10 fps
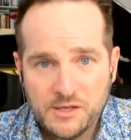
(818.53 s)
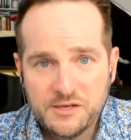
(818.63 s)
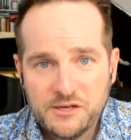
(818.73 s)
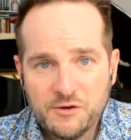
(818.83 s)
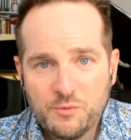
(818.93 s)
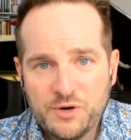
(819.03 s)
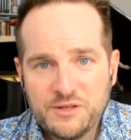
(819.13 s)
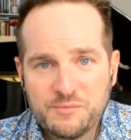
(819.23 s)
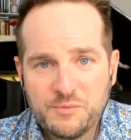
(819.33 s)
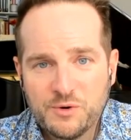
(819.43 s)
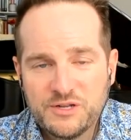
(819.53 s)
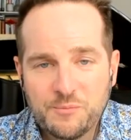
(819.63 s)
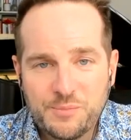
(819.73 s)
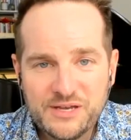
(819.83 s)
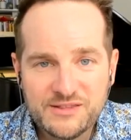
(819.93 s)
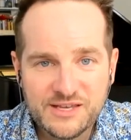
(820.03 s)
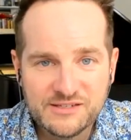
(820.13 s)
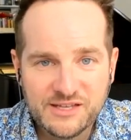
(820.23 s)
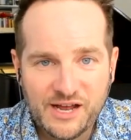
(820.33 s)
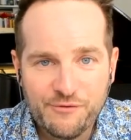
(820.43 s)
Yeah. And, you know, one of the big
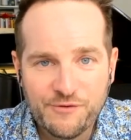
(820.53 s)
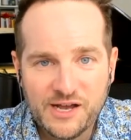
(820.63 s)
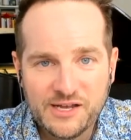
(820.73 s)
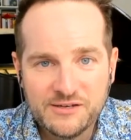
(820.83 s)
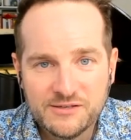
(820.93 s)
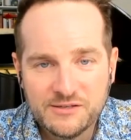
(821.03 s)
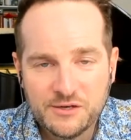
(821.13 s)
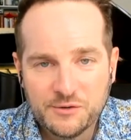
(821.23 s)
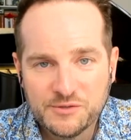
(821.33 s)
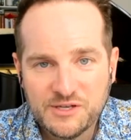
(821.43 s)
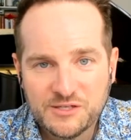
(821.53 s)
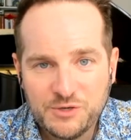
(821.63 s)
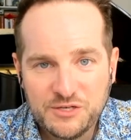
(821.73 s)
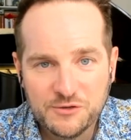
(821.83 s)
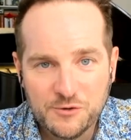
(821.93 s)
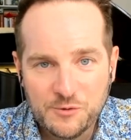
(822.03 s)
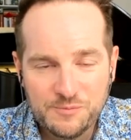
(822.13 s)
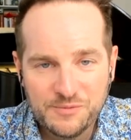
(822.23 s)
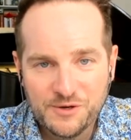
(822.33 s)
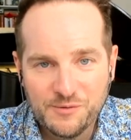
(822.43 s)
things that I find, you know, as we do,
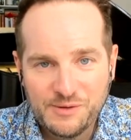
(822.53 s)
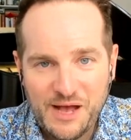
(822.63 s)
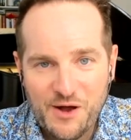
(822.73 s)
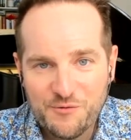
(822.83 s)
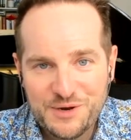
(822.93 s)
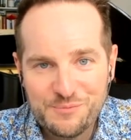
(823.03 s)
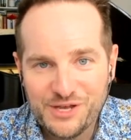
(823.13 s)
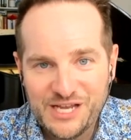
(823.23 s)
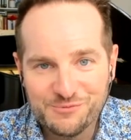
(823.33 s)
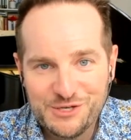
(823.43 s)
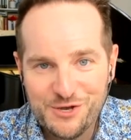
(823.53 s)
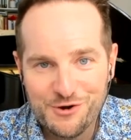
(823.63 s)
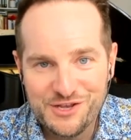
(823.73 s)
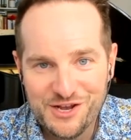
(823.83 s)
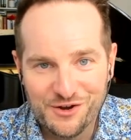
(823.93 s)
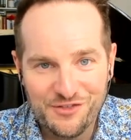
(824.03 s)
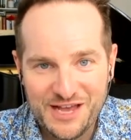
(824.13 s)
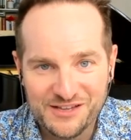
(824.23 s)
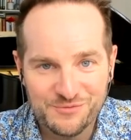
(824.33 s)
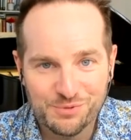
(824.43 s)
you know, however many plans we do a year,
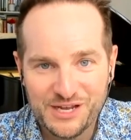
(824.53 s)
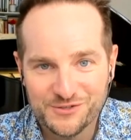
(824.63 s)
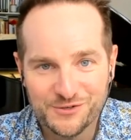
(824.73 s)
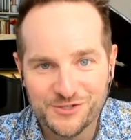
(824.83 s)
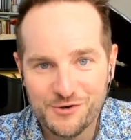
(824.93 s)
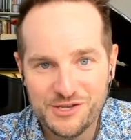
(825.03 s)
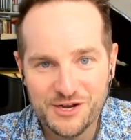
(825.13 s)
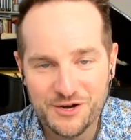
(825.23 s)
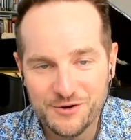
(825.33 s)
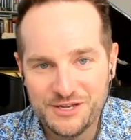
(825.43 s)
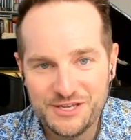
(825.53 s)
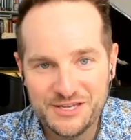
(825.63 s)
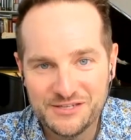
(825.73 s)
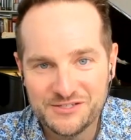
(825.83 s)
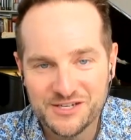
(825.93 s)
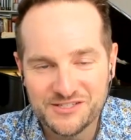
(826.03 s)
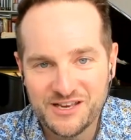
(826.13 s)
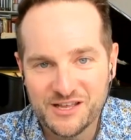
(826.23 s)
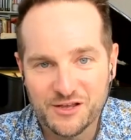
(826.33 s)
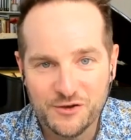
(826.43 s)
1,000 plans or so a year, is just
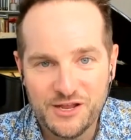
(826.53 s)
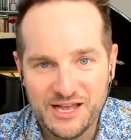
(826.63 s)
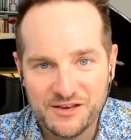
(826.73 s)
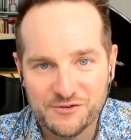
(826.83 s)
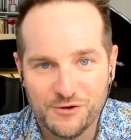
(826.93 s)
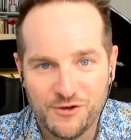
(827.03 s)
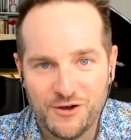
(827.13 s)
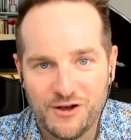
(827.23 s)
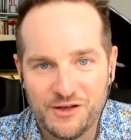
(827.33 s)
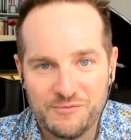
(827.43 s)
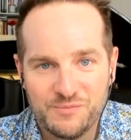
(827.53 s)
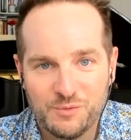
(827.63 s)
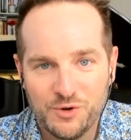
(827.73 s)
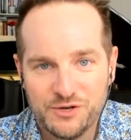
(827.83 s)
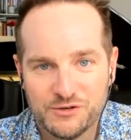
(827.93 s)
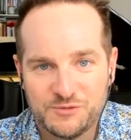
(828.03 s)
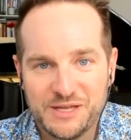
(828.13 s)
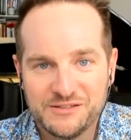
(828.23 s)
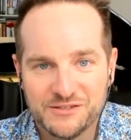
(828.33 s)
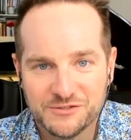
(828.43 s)
getting a good handle on what your
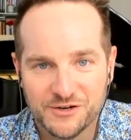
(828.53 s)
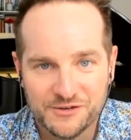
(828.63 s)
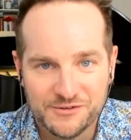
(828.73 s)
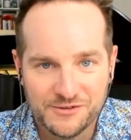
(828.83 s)
expenses are.